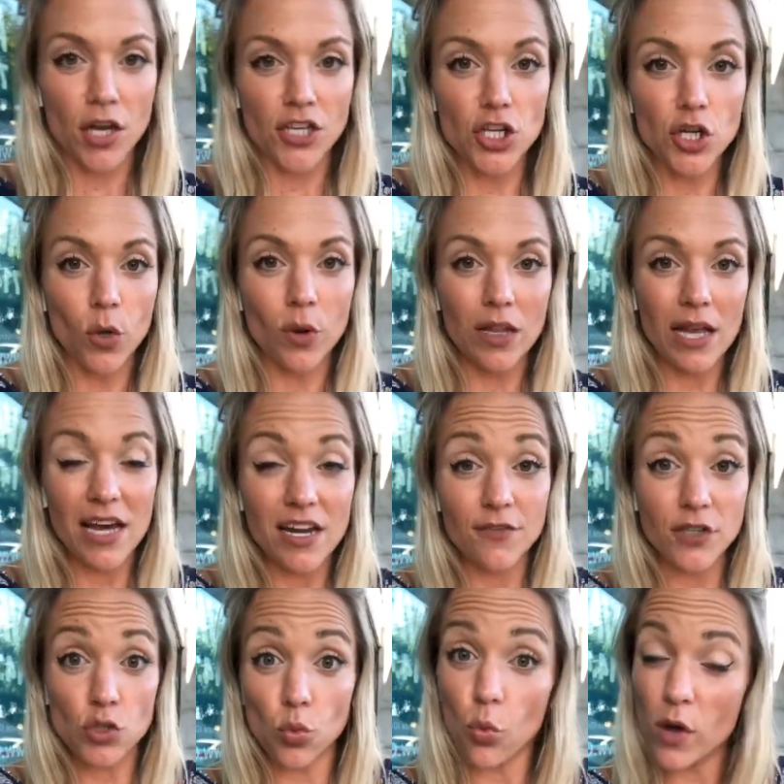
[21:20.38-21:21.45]
a lot of
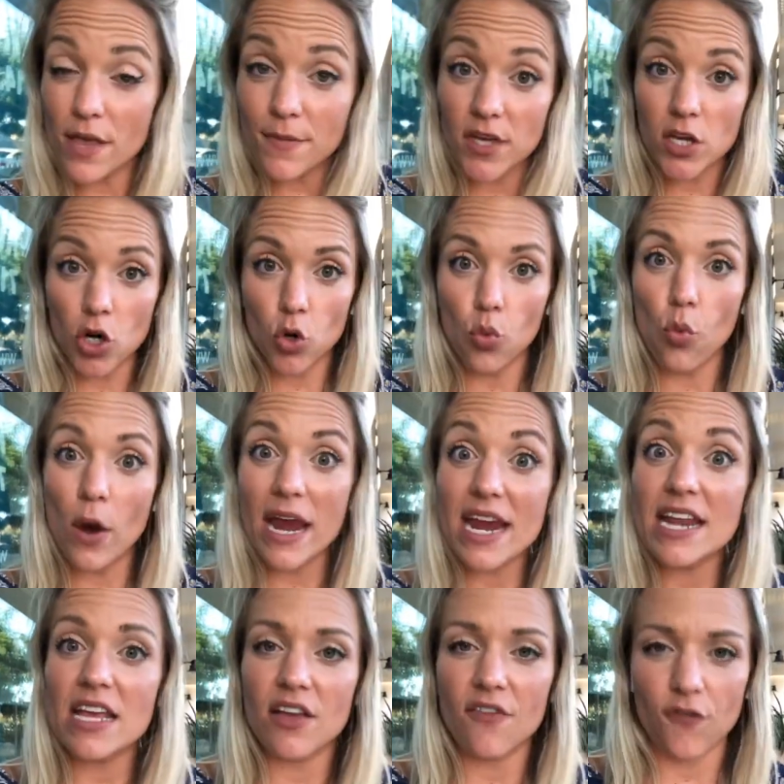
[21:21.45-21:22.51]
us women are
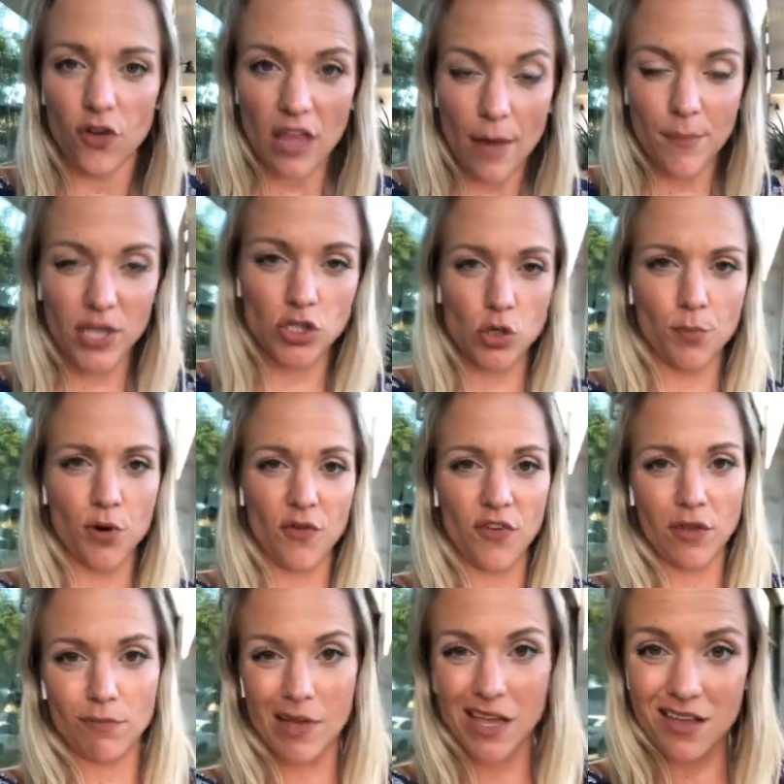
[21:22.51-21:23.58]
waiting for that picture
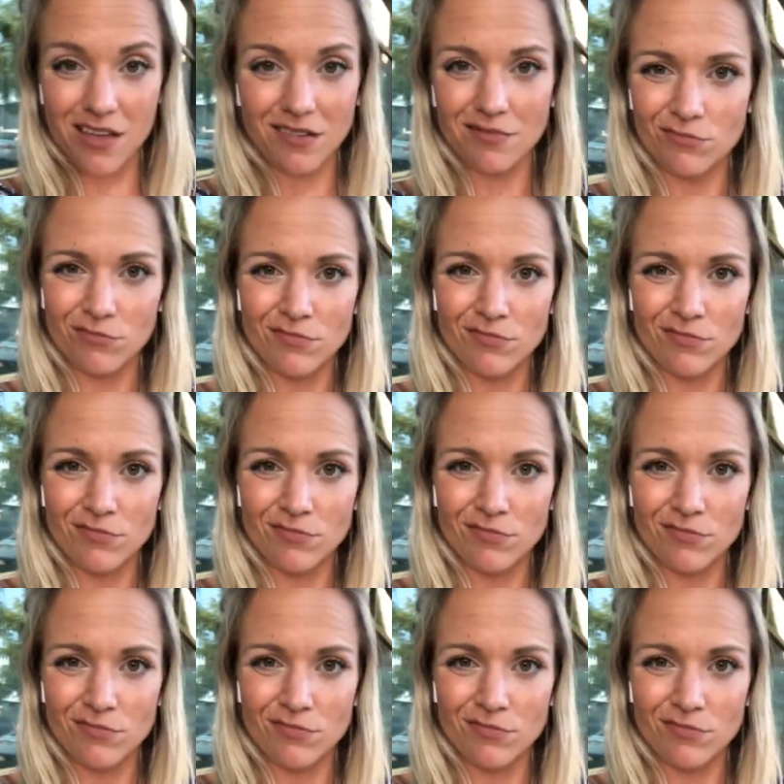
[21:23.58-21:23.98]
perfect man.